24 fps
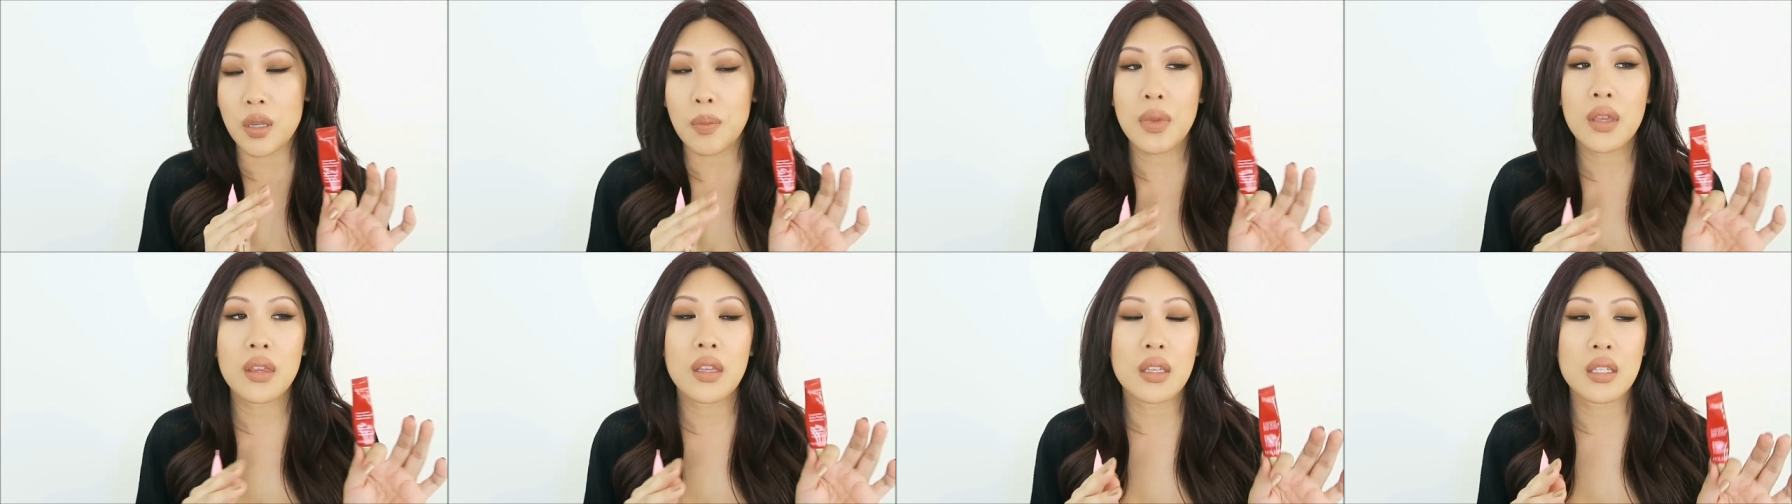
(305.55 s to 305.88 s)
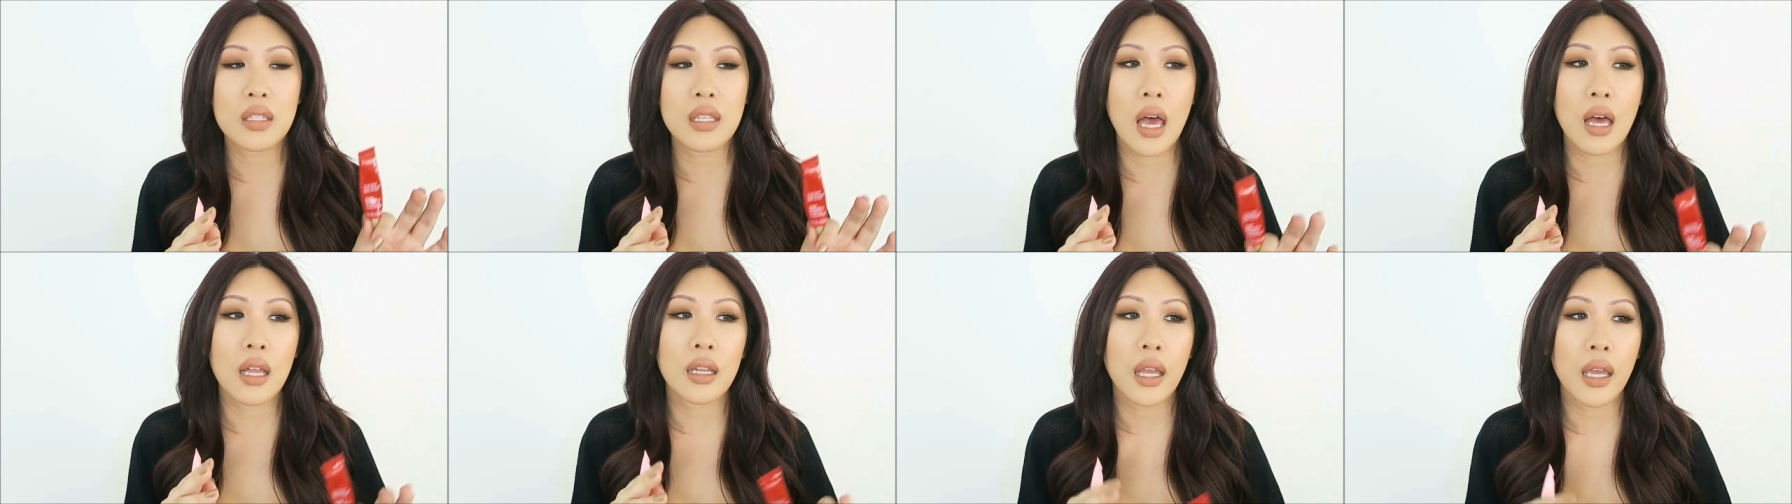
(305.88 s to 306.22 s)
Something
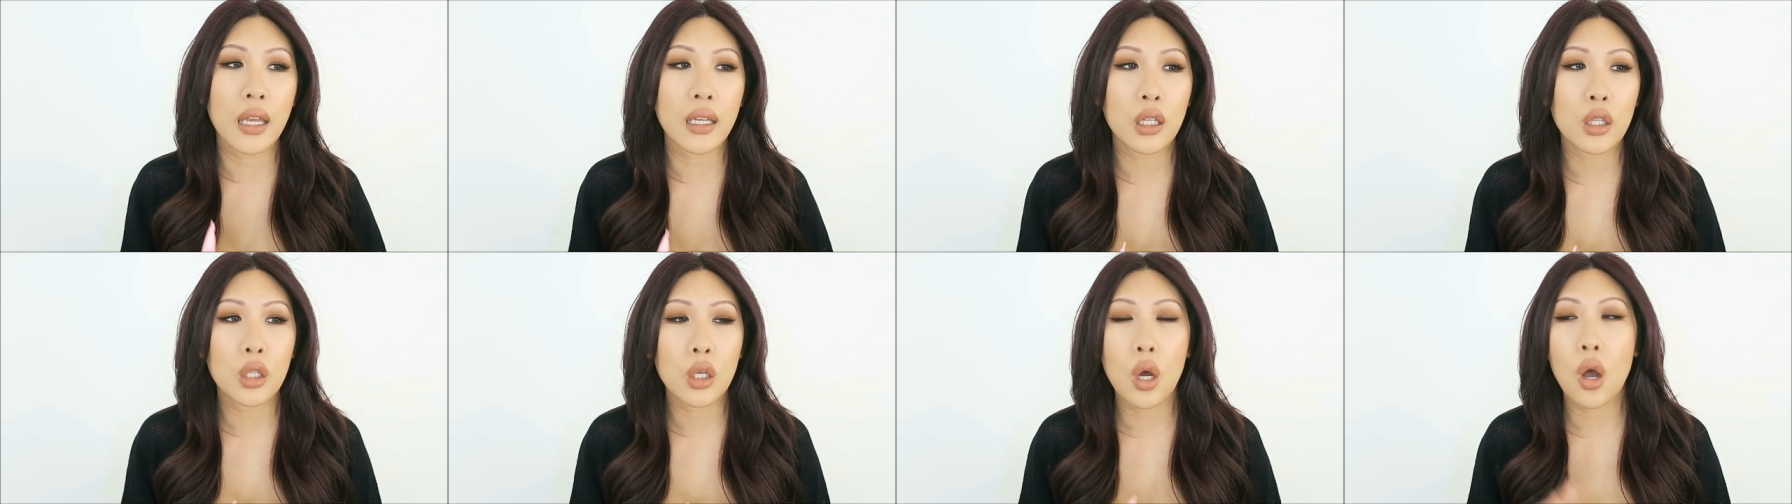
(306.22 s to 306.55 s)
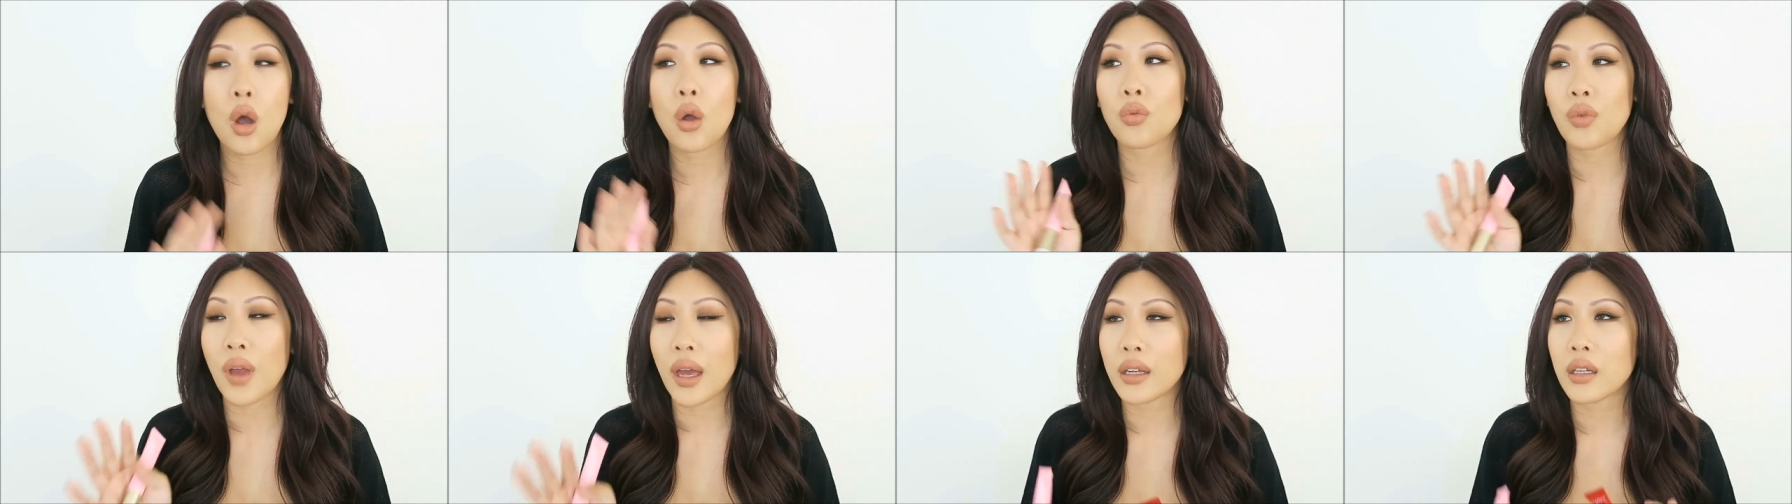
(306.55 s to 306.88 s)
that's not like, you know,
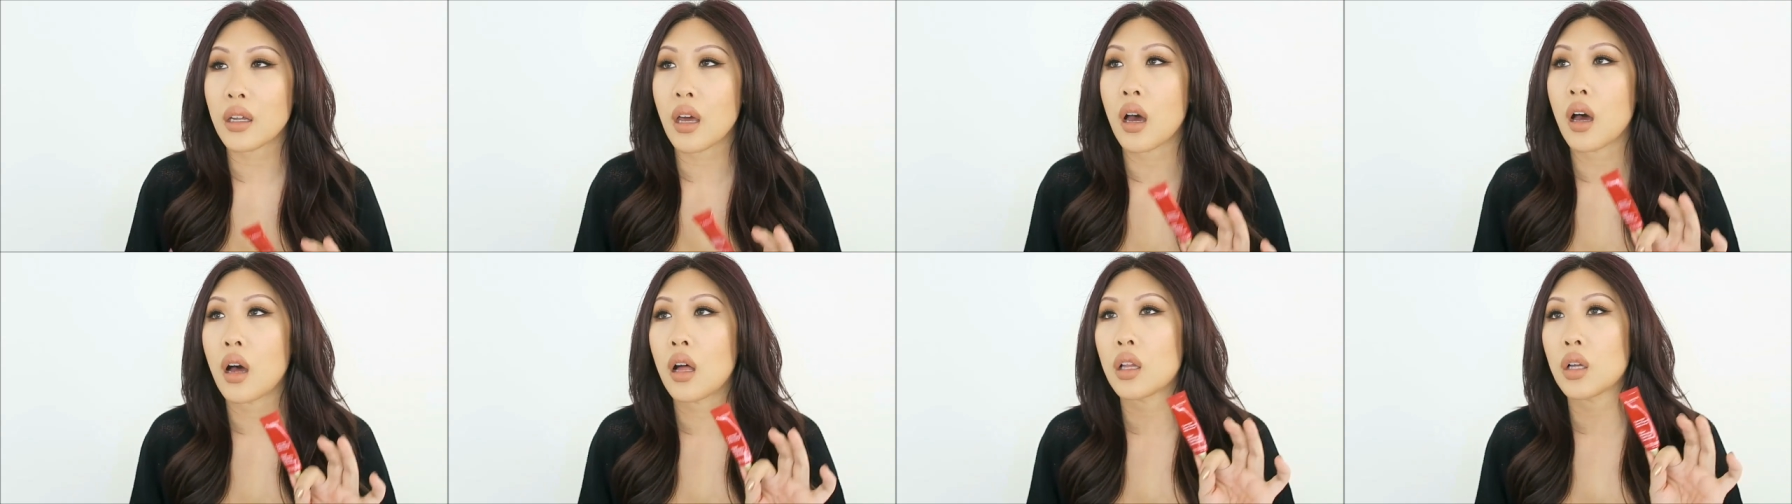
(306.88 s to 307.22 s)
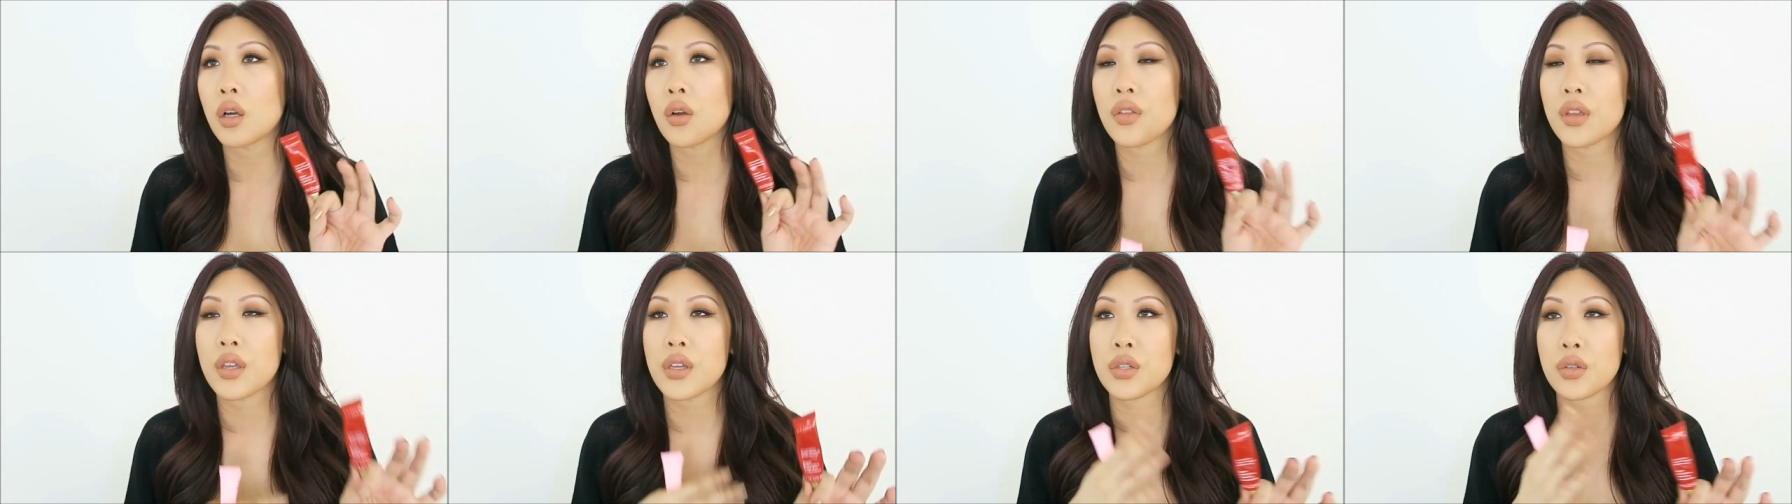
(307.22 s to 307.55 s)
a
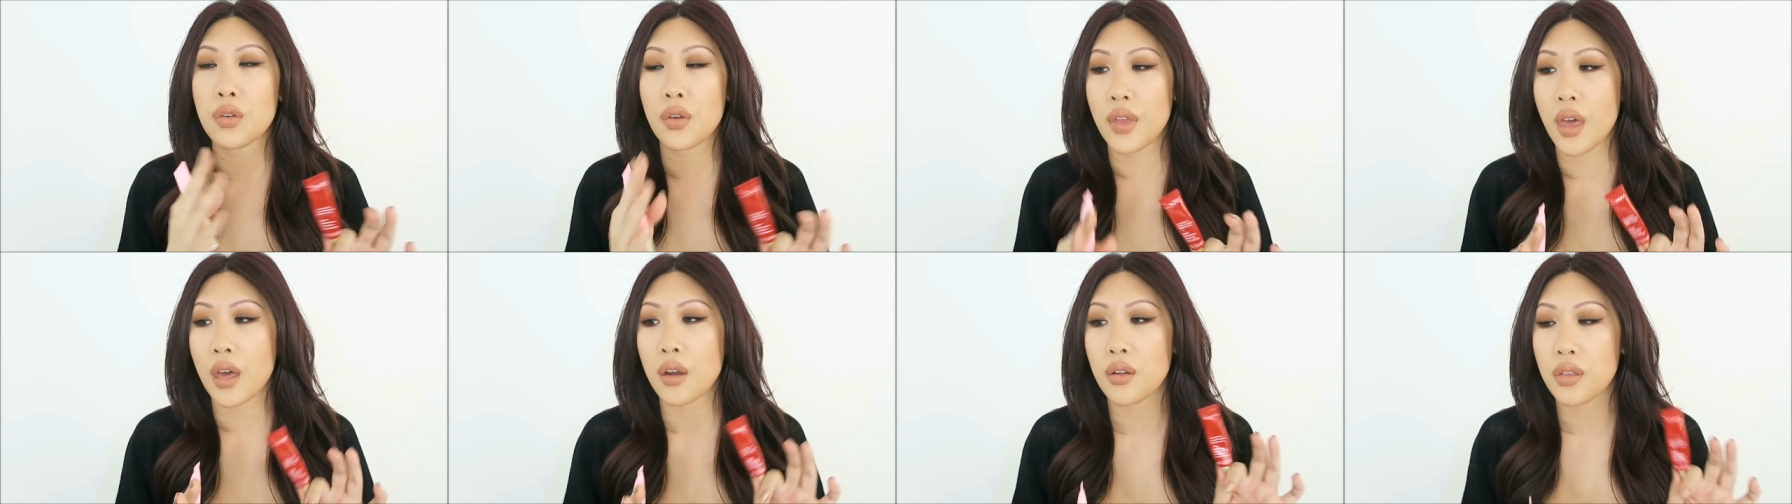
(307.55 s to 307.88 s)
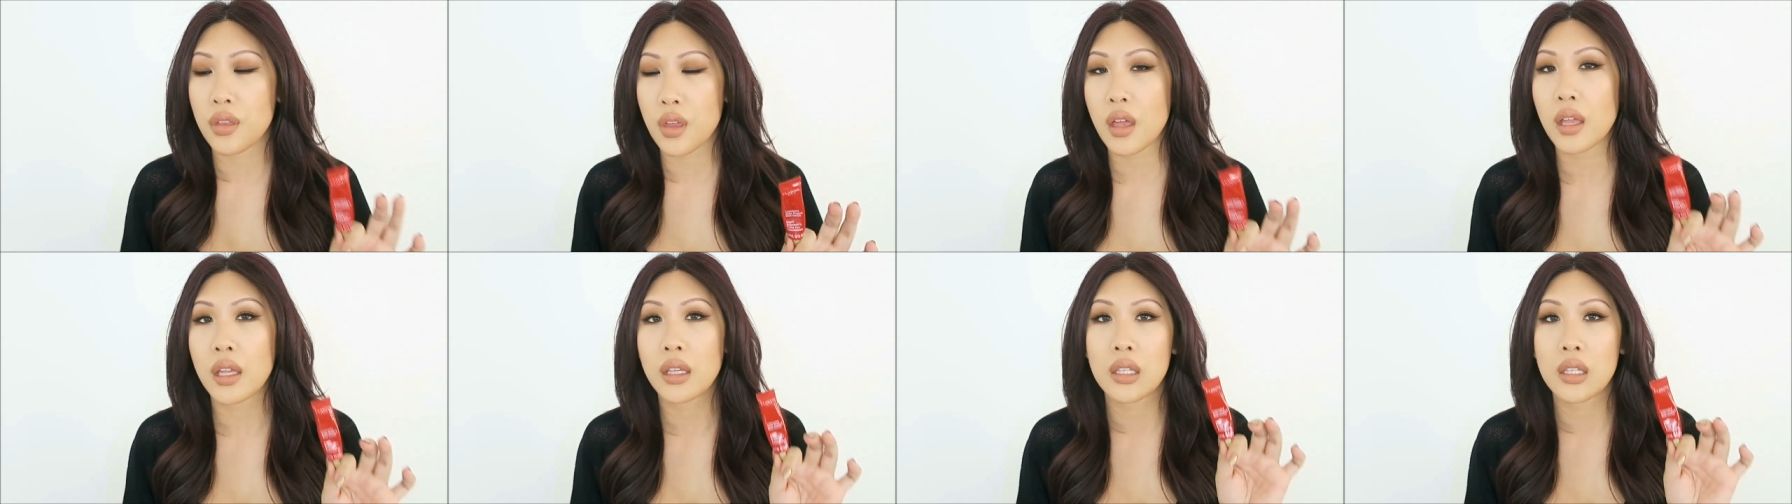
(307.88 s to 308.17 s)
retinol or this or that or that.